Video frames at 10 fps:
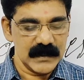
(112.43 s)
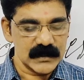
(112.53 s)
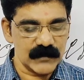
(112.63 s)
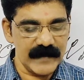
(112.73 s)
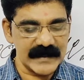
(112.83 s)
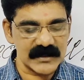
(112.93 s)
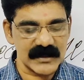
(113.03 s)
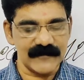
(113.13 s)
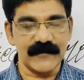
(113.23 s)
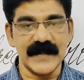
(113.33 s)
"So when the
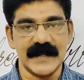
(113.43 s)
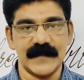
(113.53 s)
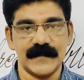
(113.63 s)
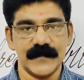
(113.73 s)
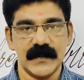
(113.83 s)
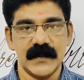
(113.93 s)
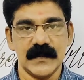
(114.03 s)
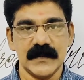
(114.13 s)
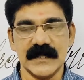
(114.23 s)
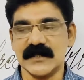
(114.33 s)

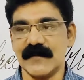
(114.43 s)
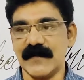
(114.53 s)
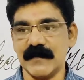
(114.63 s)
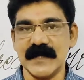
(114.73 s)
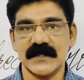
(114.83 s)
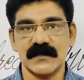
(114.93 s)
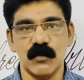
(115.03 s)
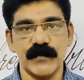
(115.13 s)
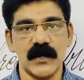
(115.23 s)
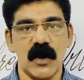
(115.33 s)
shuffling means
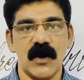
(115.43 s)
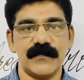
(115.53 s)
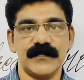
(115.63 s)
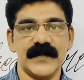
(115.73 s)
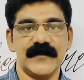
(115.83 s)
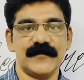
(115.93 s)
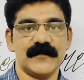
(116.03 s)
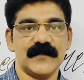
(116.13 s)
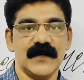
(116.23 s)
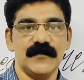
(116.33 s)
moving up the
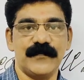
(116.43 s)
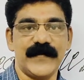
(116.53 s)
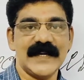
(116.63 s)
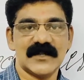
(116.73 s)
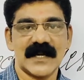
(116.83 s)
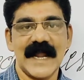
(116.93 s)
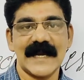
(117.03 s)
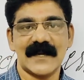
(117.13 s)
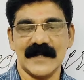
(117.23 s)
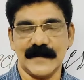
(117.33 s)
feet
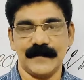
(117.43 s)
lightly.